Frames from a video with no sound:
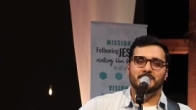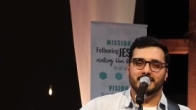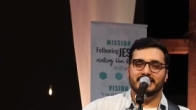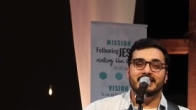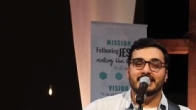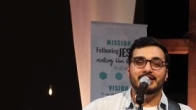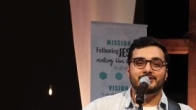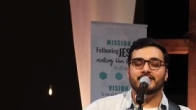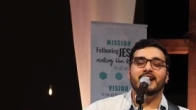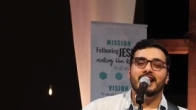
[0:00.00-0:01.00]
We
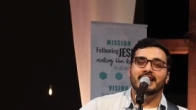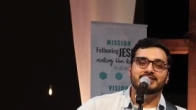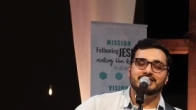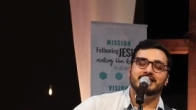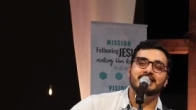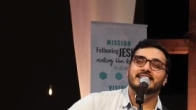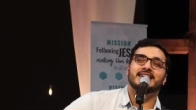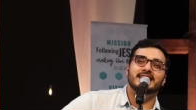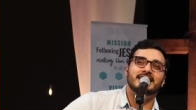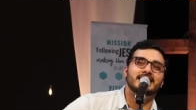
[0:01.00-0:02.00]
cry,
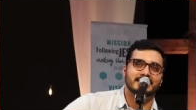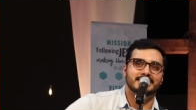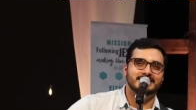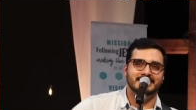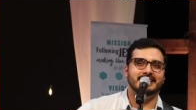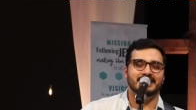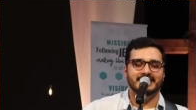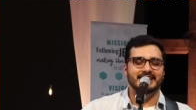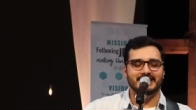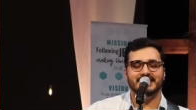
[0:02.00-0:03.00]
Jesus,
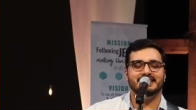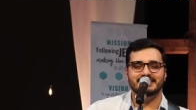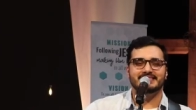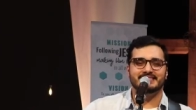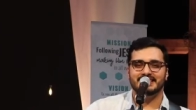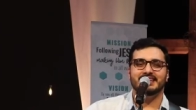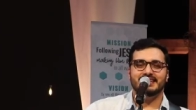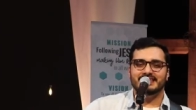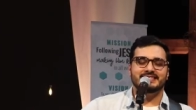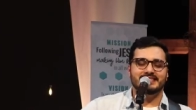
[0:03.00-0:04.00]

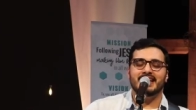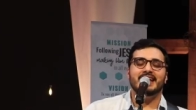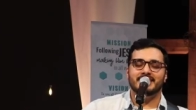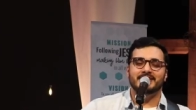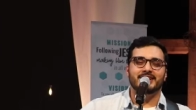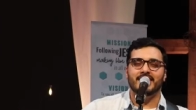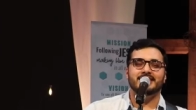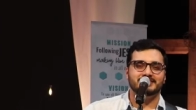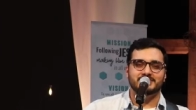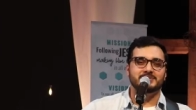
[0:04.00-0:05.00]
set our
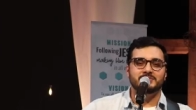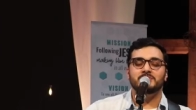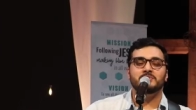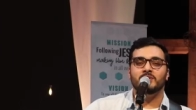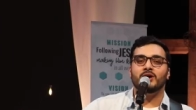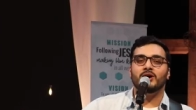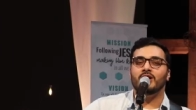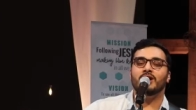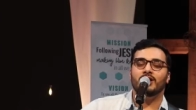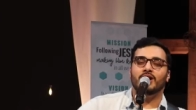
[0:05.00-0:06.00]
hearts
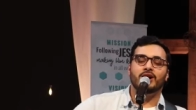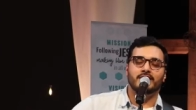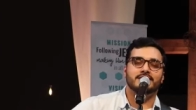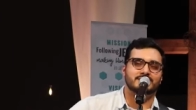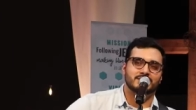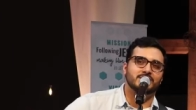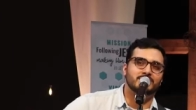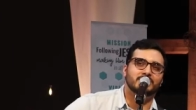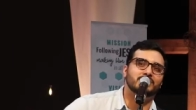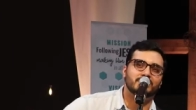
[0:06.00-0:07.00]
towards
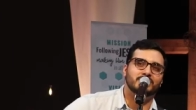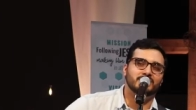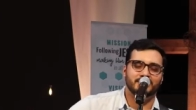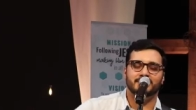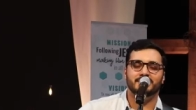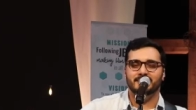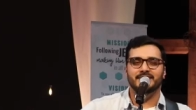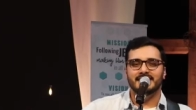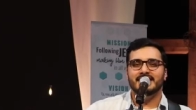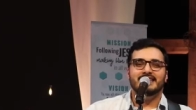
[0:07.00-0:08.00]
you,
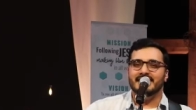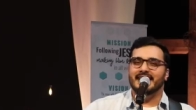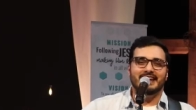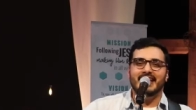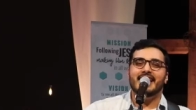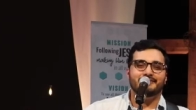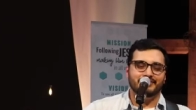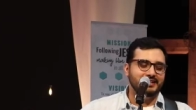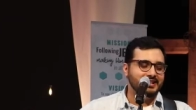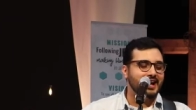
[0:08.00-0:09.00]
that
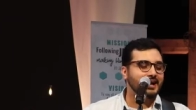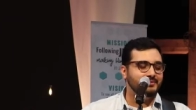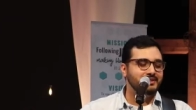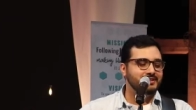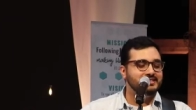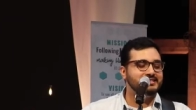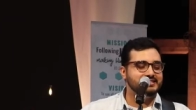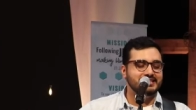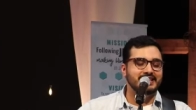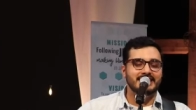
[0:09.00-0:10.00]
every eye would
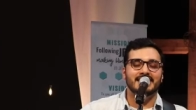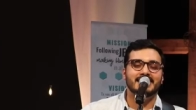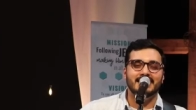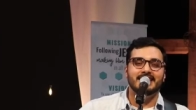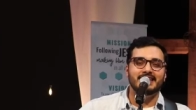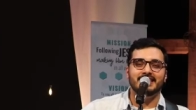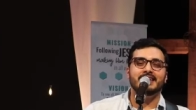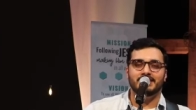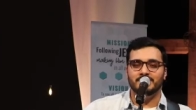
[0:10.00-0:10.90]
see.